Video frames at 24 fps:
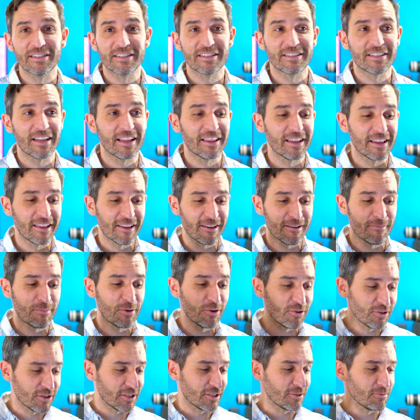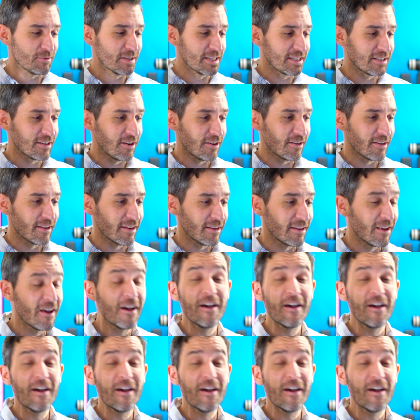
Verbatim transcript: suddenly the computer just restarted.